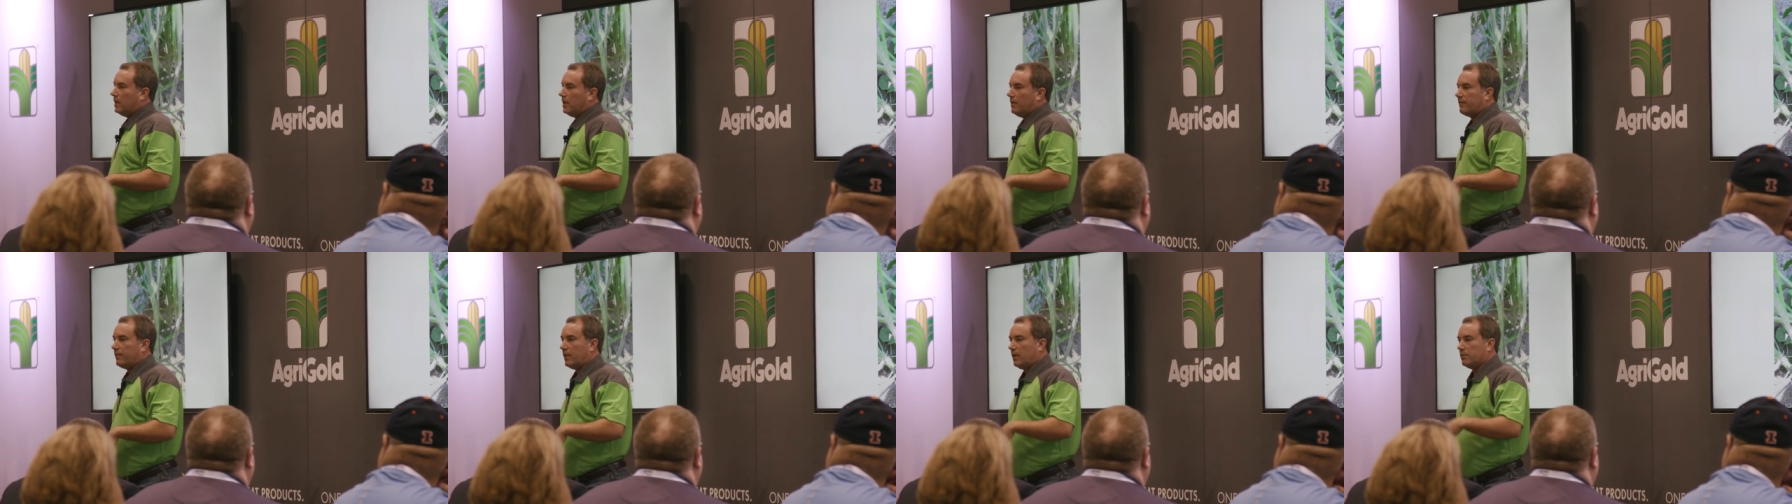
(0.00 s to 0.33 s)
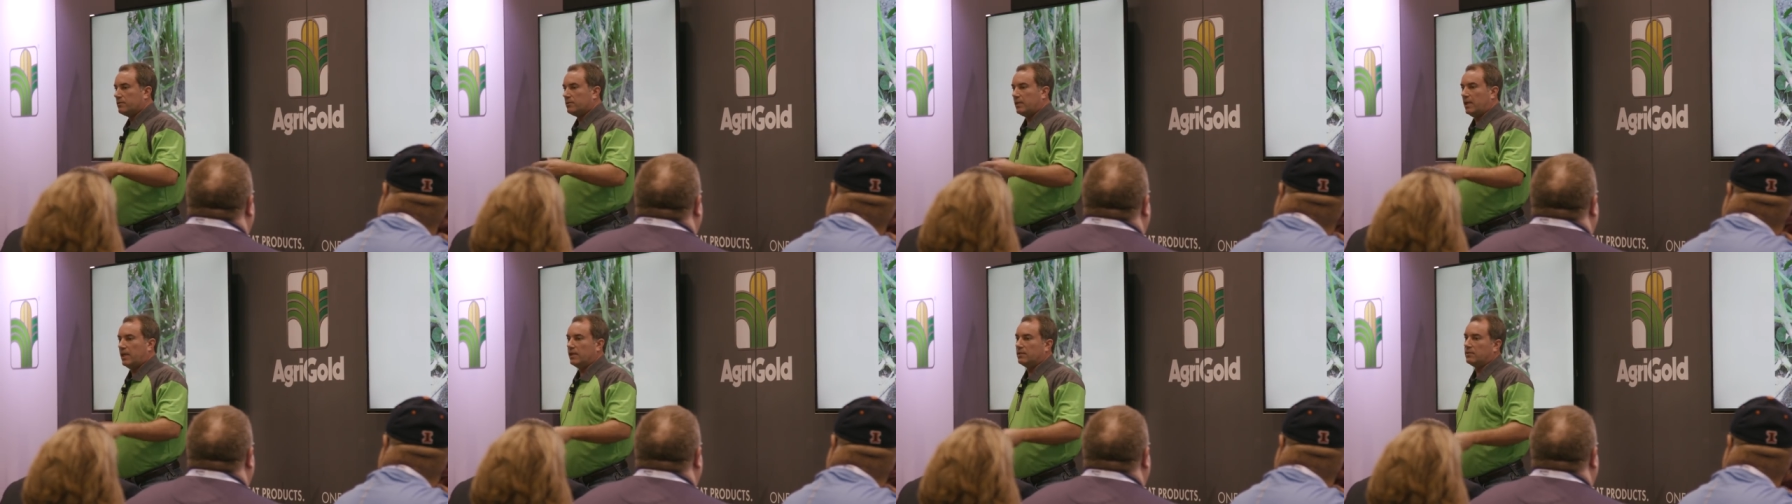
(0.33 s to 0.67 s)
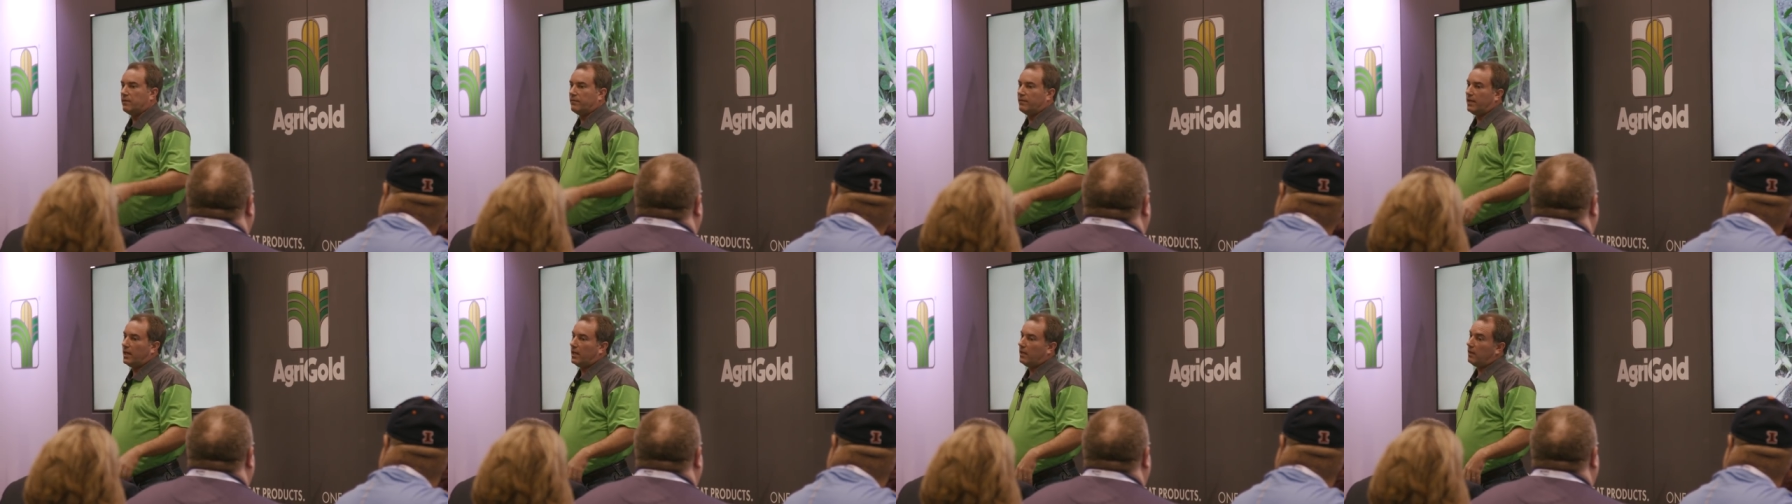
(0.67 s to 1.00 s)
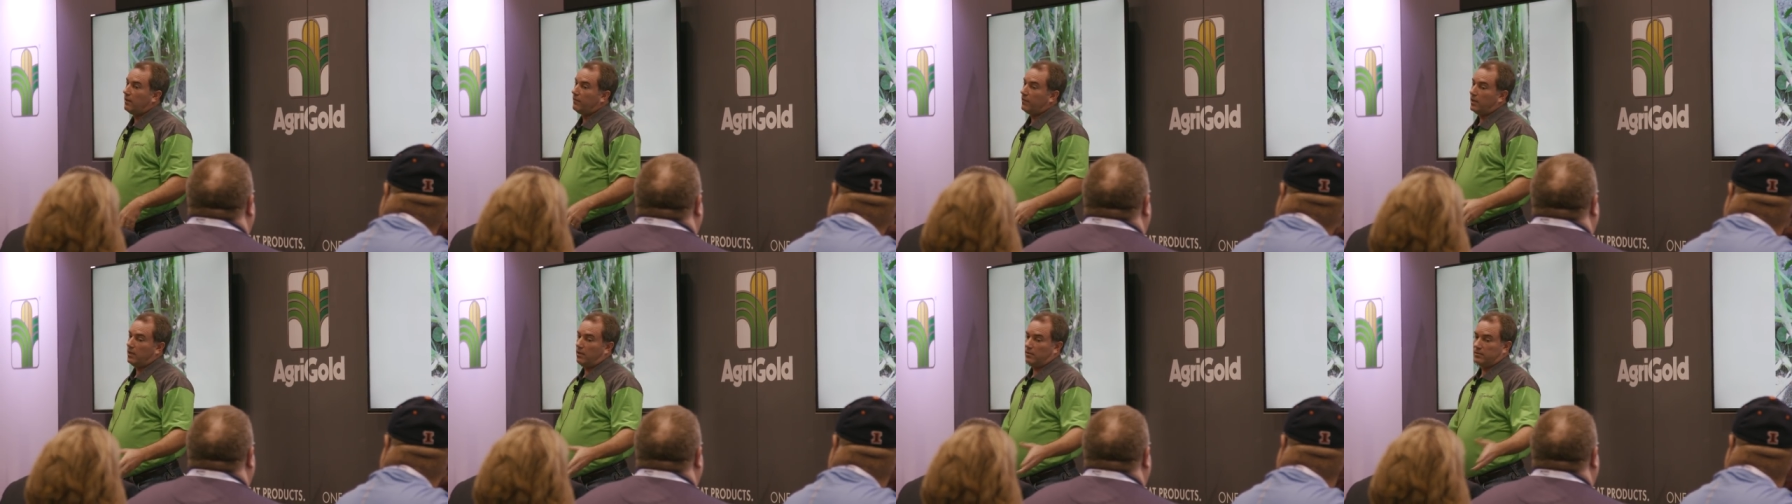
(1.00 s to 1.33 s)
if those things,
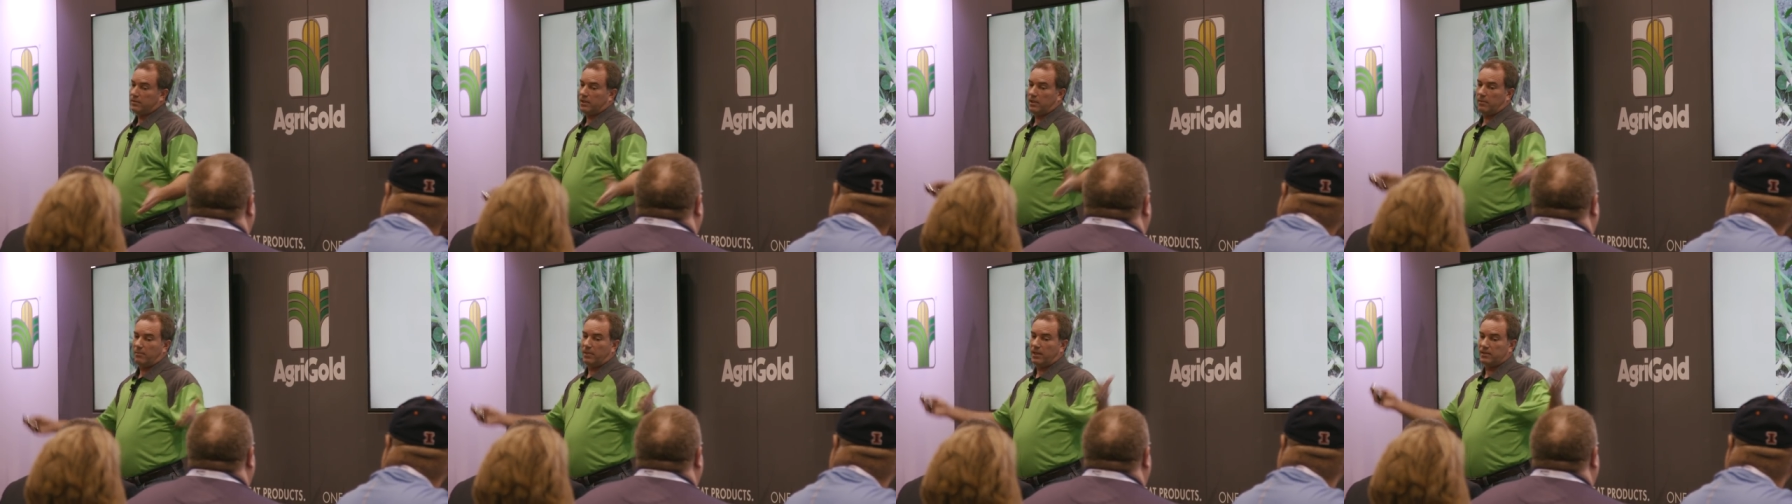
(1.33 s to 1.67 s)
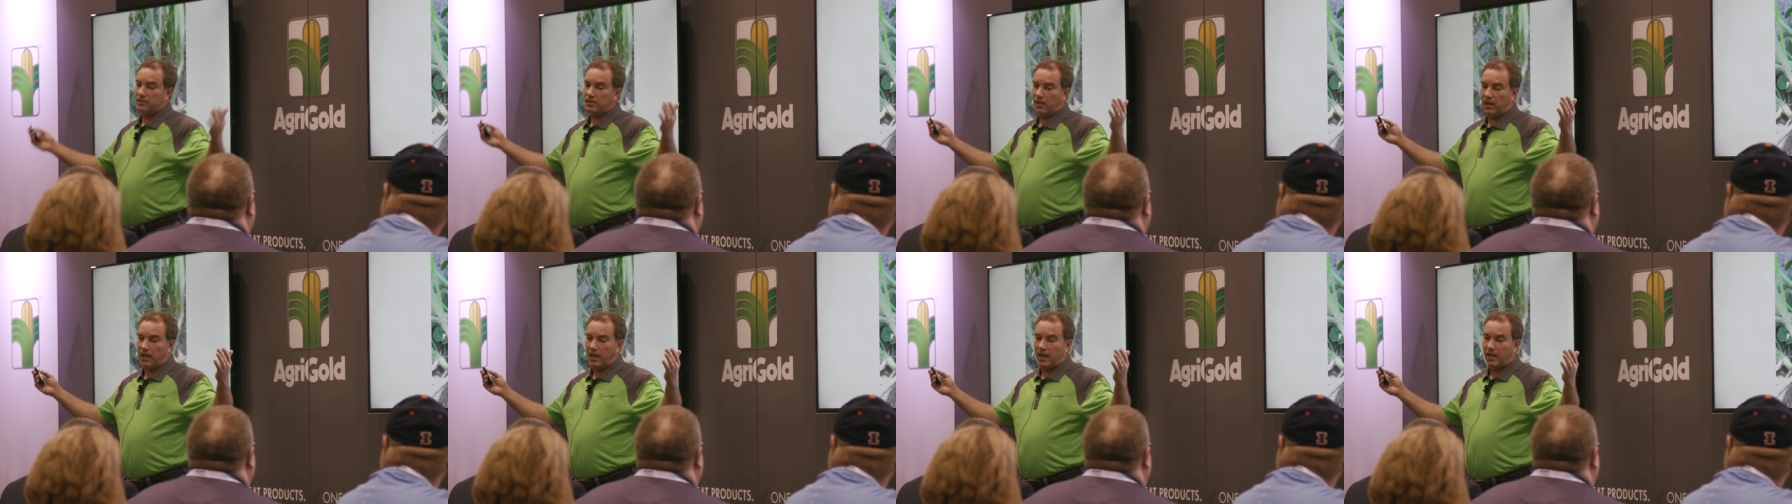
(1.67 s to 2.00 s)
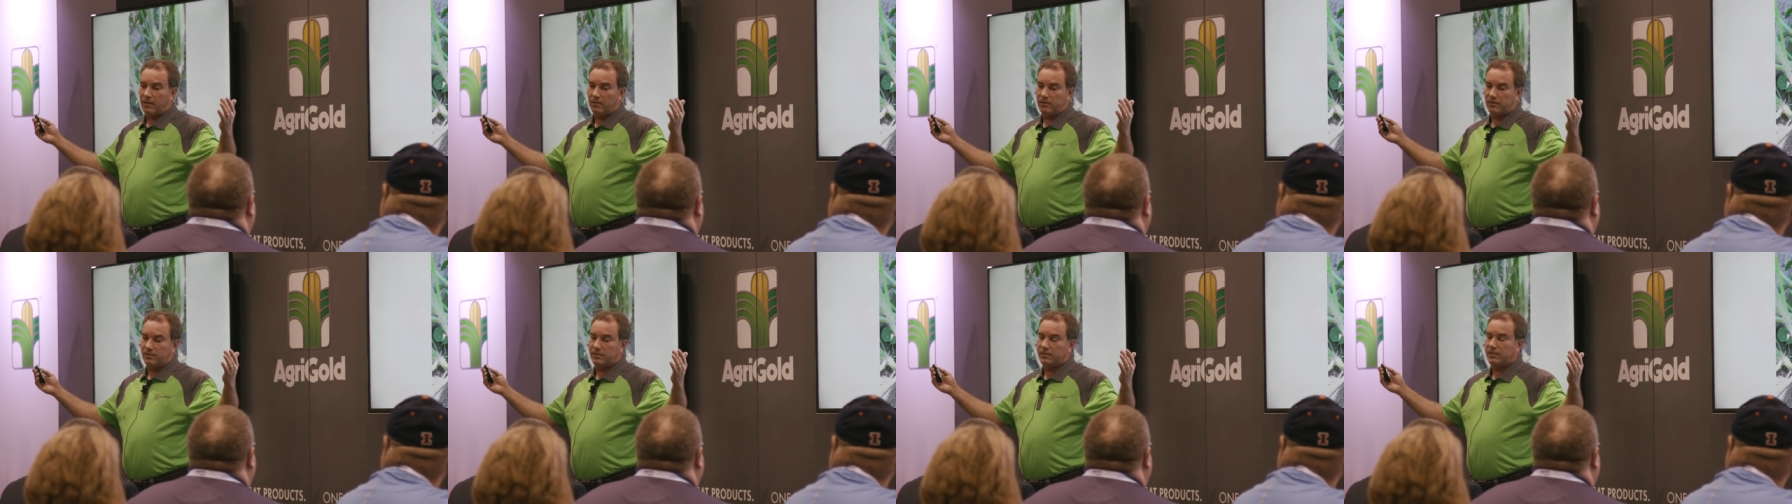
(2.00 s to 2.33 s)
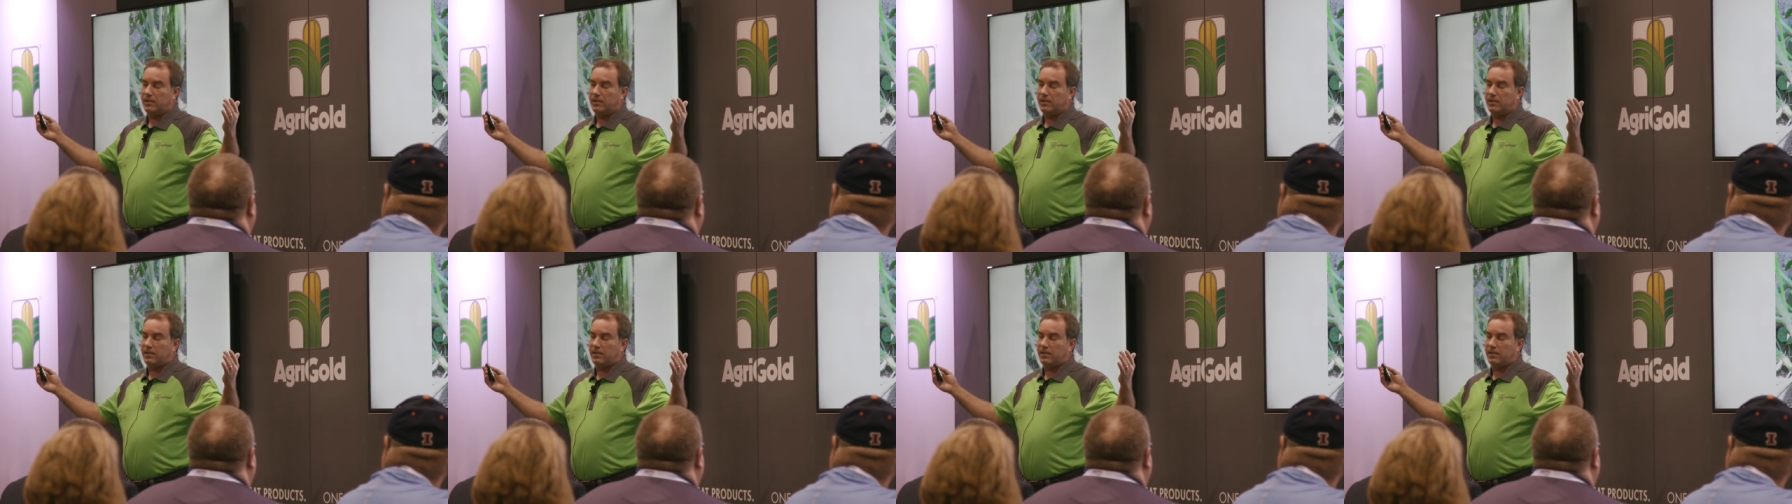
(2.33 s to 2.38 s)
if you don't see a bunch of laterals